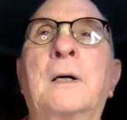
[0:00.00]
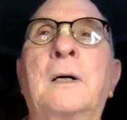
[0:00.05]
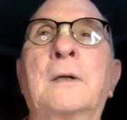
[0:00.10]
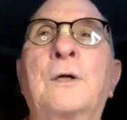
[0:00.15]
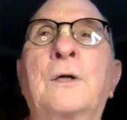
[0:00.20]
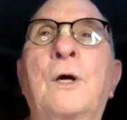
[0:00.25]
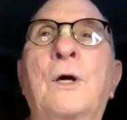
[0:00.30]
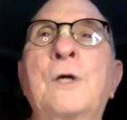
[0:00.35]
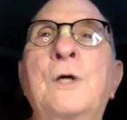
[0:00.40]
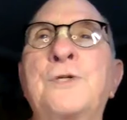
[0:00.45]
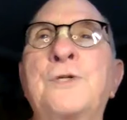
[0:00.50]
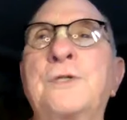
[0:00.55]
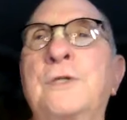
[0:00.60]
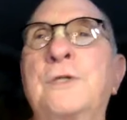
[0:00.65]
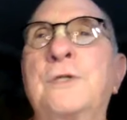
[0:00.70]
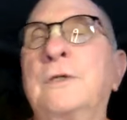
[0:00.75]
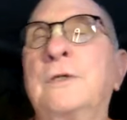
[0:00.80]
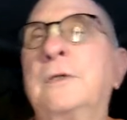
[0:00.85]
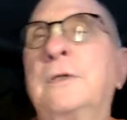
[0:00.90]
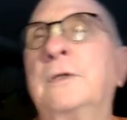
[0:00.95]
cursed
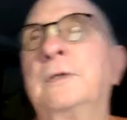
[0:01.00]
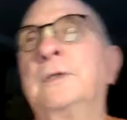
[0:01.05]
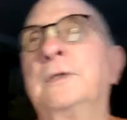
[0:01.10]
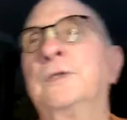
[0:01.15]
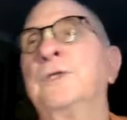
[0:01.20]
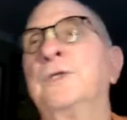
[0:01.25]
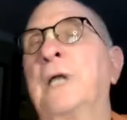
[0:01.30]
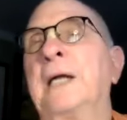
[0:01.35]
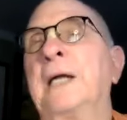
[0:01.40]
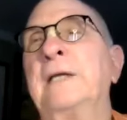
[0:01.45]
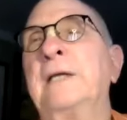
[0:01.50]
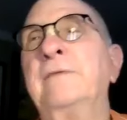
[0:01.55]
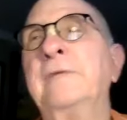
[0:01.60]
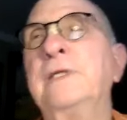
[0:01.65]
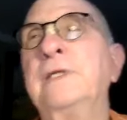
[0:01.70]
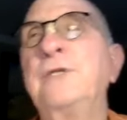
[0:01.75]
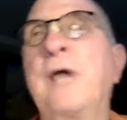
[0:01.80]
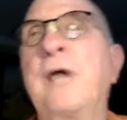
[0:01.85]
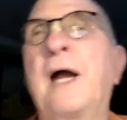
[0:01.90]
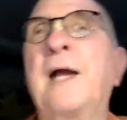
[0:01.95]
Jai and
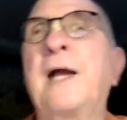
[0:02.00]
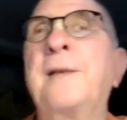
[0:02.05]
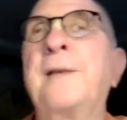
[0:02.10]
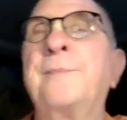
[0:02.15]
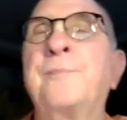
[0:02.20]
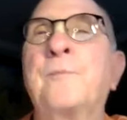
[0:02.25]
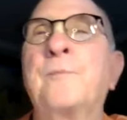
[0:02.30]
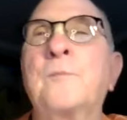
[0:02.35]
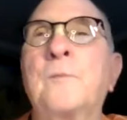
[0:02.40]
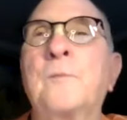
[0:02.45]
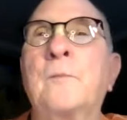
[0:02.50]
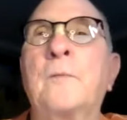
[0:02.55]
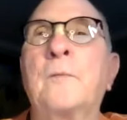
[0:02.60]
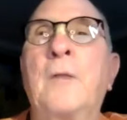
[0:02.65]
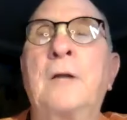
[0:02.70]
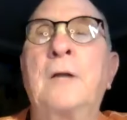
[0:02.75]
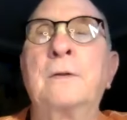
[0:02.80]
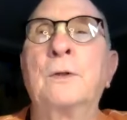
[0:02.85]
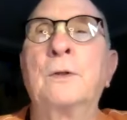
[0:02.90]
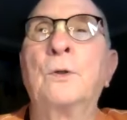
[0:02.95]
Vijay.
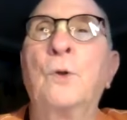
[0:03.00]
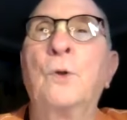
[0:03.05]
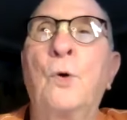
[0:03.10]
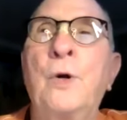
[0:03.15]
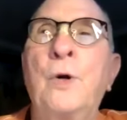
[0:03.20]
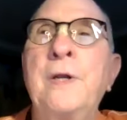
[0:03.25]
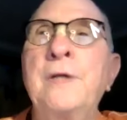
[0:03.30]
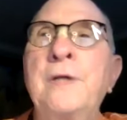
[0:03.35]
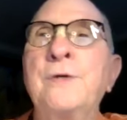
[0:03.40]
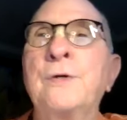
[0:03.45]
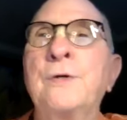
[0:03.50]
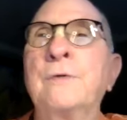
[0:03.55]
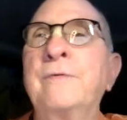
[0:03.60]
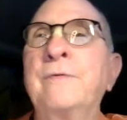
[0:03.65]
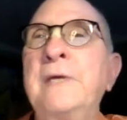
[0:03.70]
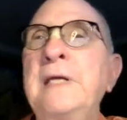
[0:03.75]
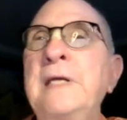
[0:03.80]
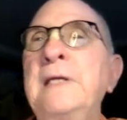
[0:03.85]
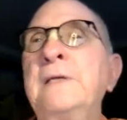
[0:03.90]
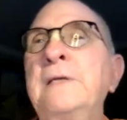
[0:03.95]
The Lord
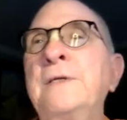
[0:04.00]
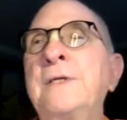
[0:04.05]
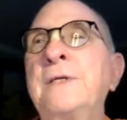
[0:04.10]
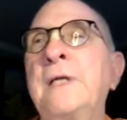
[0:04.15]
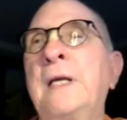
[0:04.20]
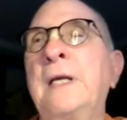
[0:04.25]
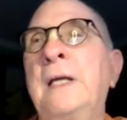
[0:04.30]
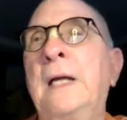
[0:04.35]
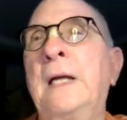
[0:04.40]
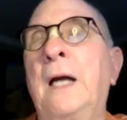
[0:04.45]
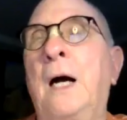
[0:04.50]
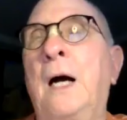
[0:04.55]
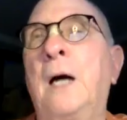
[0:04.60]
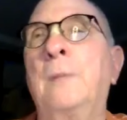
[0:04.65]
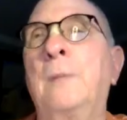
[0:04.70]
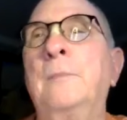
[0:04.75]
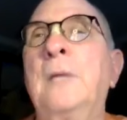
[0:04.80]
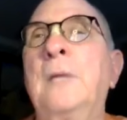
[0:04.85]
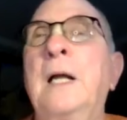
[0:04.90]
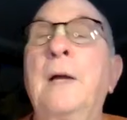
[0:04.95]
intervened,
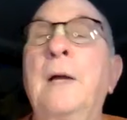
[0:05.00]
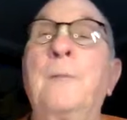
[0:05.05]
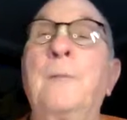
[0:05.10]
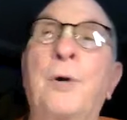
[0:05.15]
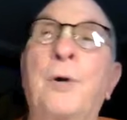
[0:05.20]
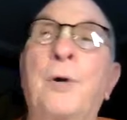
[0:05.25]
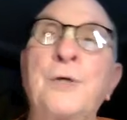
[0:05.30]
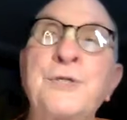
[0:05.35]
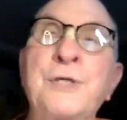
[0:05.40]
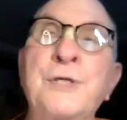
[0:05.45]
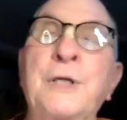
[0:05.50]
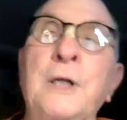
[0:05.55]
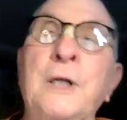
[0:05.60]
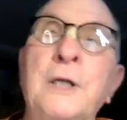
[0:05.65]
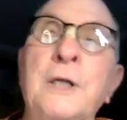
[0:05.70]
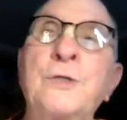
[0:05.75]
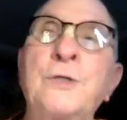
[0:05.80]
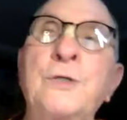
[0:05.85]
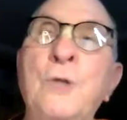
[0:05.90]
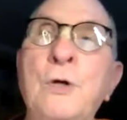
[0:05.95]
um,
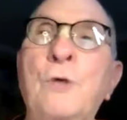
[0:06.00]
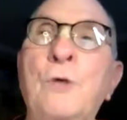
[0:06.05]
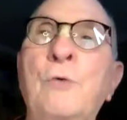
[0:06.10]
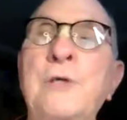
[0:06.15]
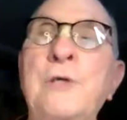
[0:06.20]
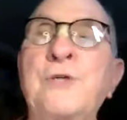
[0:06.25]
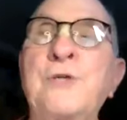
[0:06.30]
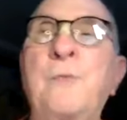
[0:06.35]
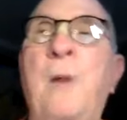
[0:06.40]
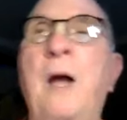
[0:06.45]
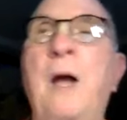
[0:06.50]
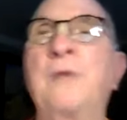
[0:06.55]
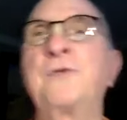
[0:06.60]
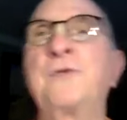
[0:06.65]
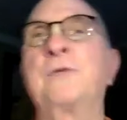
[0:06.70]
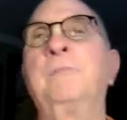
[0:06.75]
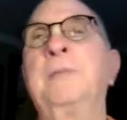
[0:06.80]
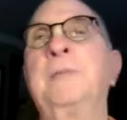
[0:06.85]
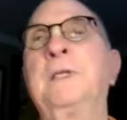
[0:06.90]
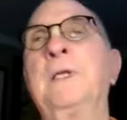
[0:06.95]
personally took
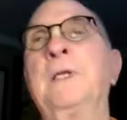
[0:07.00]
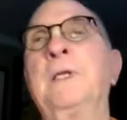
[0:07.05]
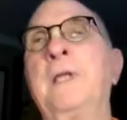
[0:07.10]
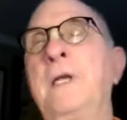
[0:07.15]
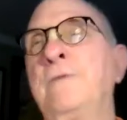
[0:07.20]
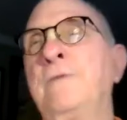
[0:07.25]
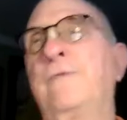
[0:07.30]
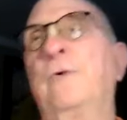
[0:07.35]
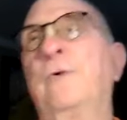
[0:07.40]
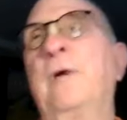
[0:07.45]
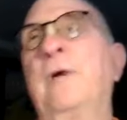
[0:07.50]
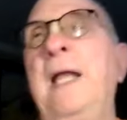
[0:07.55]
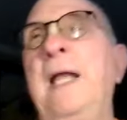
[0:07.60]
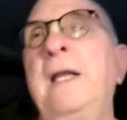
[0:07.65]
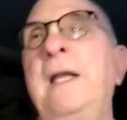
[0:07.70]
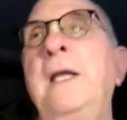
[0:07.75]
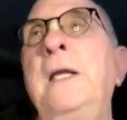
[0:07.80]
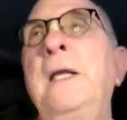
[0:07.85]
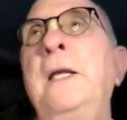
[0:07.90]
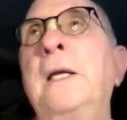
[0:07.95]
responsibility for
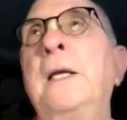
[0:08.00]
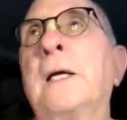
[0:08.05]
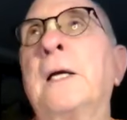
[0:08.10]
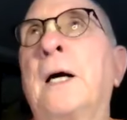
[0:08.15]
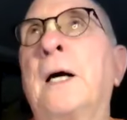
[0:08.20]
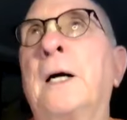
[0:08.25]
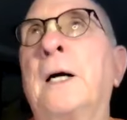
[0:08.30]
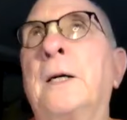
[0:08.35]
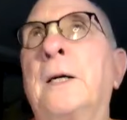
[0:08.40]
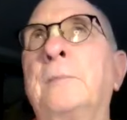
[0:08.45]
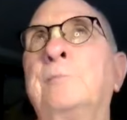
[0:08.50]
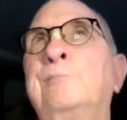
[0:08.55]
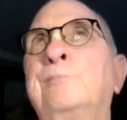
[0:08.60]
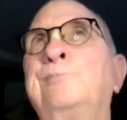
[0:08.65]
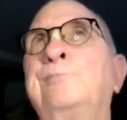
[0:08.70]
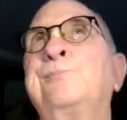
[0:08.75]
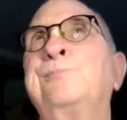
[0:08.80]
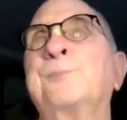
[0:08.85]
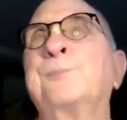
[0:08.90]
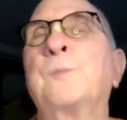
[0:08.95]
any
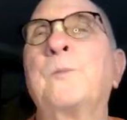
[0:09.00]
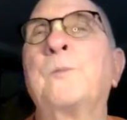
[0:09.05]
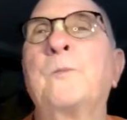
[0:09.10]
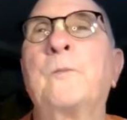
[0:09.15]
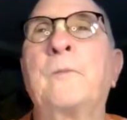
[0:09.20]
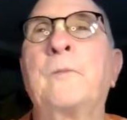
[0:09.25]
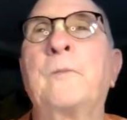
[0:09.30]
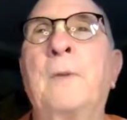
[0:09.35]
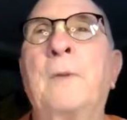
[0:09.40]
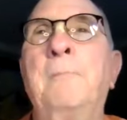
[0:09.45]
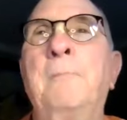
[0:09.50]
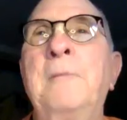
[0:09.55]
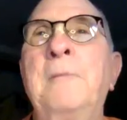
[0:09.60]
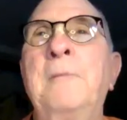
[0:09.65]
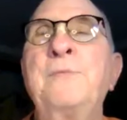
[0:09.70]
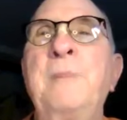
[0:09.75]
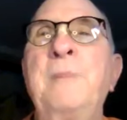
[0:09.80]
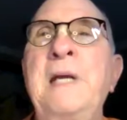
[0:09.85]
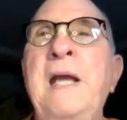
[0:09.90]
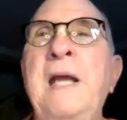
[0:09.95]

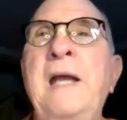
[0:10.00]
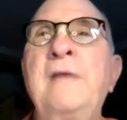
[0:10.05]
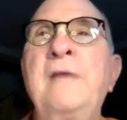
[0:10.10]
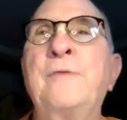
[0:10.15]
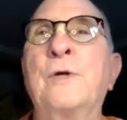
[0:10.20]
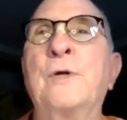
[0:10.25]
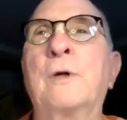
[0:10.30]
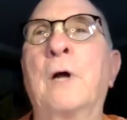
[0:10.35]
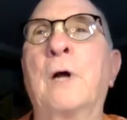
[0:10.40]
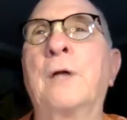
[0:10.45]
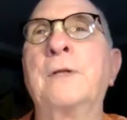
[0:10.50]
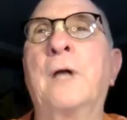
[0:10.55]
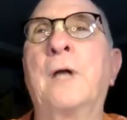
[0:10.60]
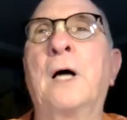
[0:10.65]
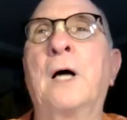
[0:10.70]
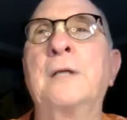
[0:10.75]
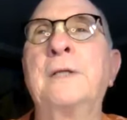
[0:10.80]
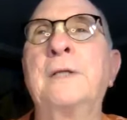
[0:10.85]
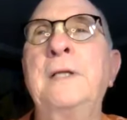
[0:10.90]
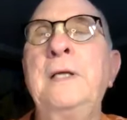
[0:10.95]
misbehavior
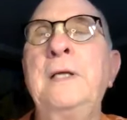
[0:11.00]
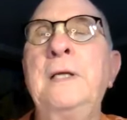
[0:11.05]
on